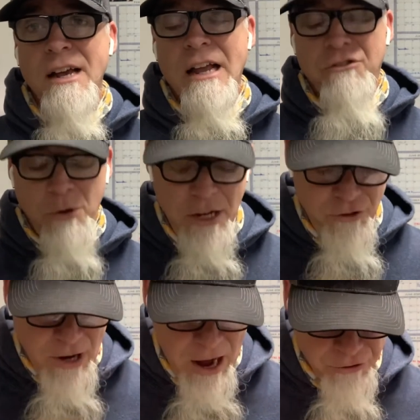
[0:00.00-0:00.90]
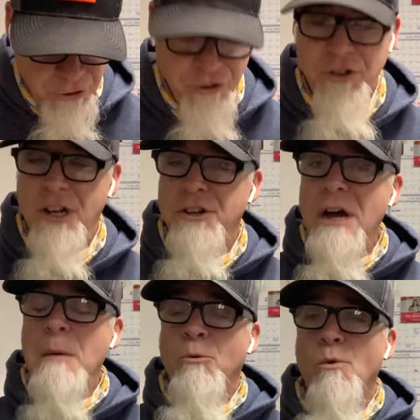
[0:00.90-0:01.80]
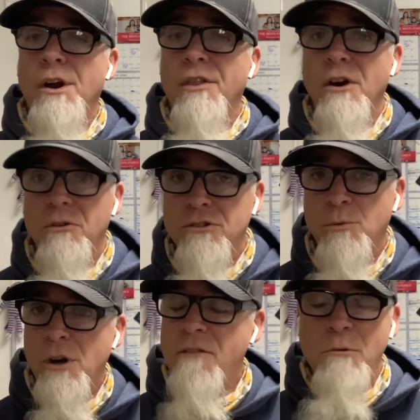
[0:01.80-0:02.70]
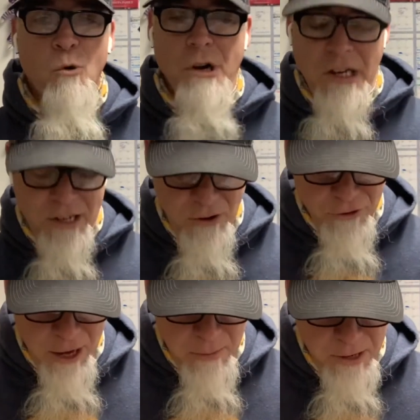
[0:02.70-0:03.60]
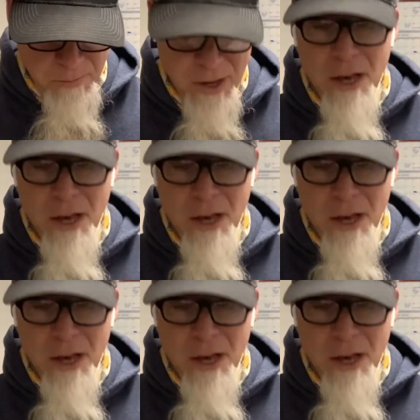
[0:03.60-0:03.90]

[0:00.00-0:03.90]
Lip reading: And so each house church is going to adopt one of those. And we'll give you more details coming.